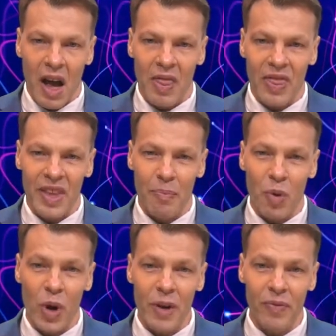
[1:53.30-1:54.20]
the
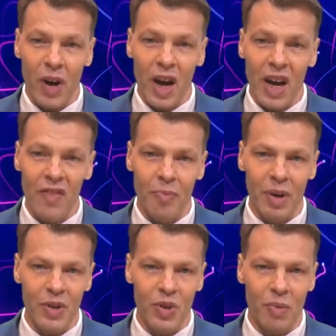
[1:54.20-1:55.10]
0.5
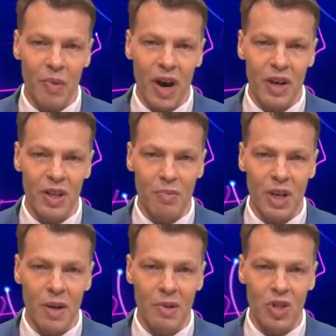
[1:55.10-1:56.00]
plus or minus
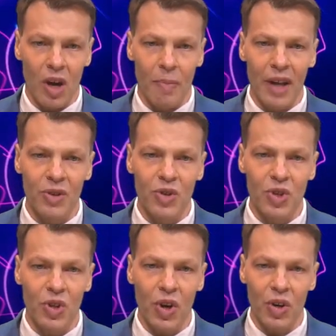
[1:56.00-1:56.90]
means I'm
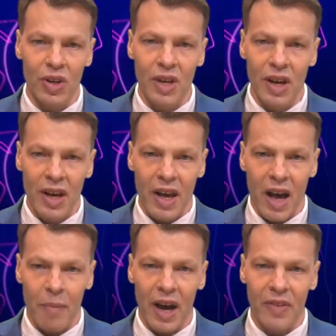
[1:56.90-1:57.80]
uncertain
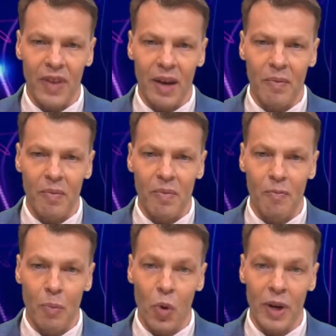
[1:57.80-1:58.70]
about that
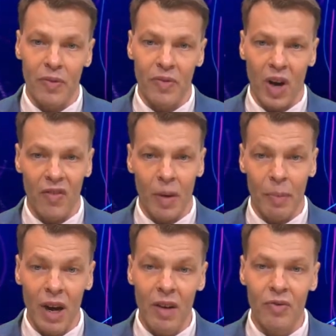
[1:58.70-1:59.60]
0.5
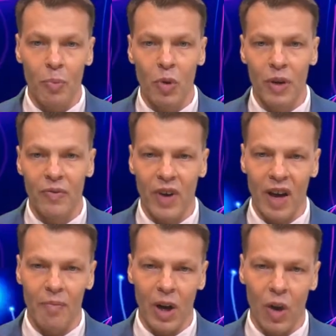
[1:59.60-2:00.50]
above or 0.5
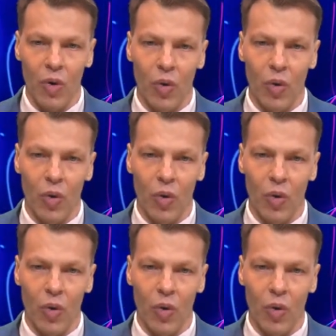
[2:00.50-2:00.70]
below.